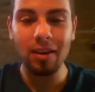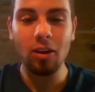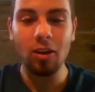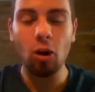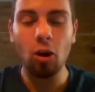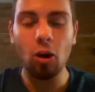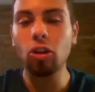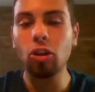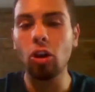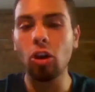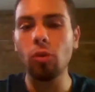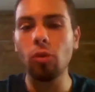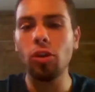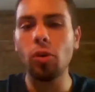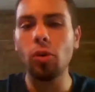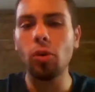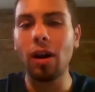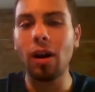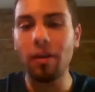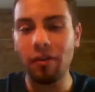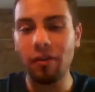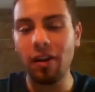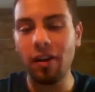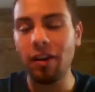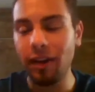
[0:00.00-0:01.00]
Although you
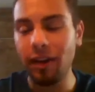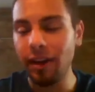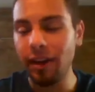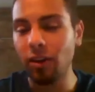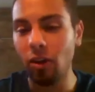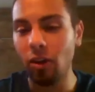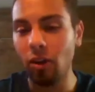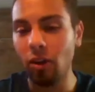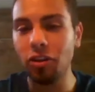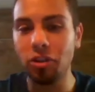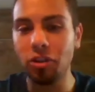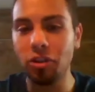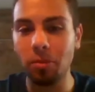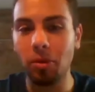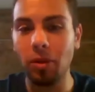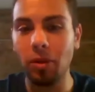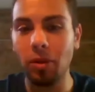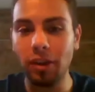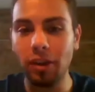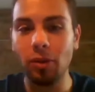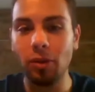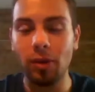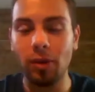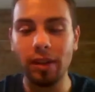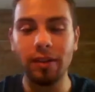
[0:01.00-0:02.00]
are very knowledgeable
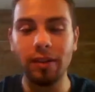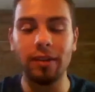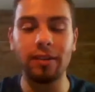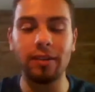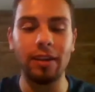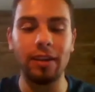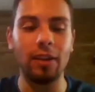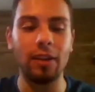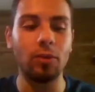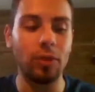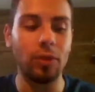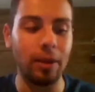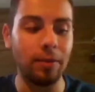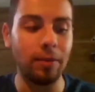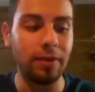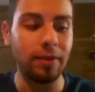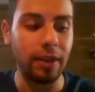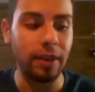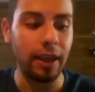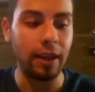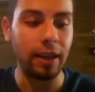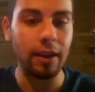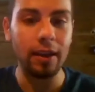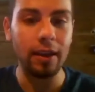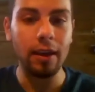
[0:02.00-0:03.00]
and you understand what I'm
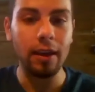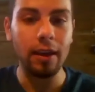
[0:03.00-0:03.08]
saying.